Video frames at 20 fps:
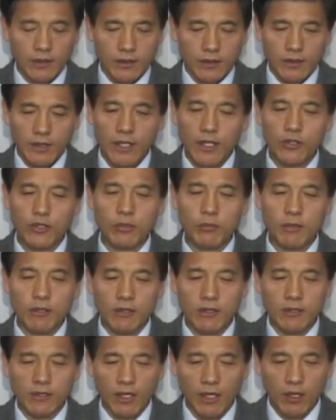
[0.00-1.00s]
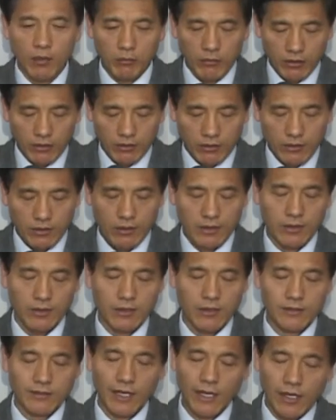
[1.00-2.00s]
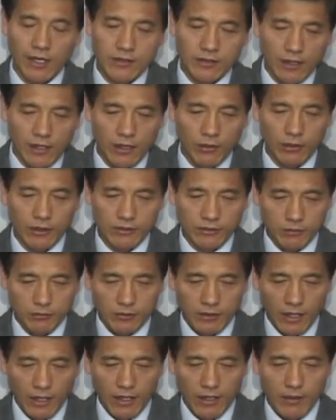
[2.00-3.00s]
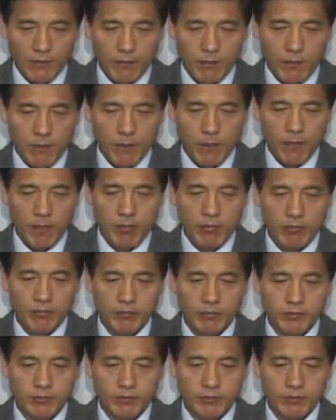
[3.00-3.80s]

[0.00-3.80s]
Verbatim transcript: Therefore, we must not be anxious.